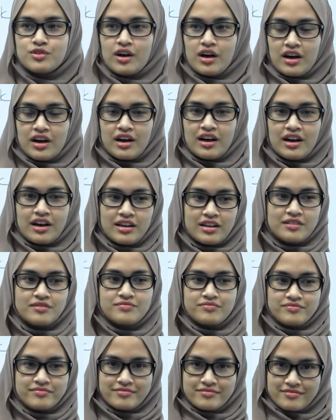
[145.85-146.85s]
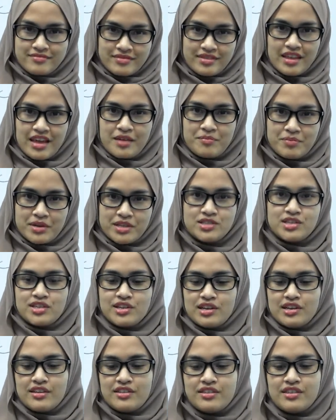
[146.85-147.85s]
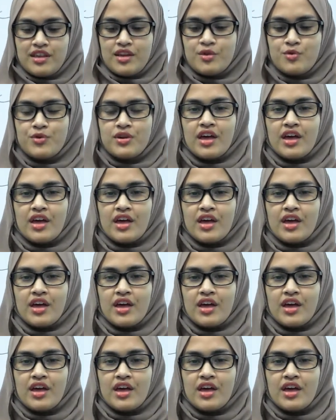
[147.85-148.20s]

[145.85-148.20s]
that particular thing,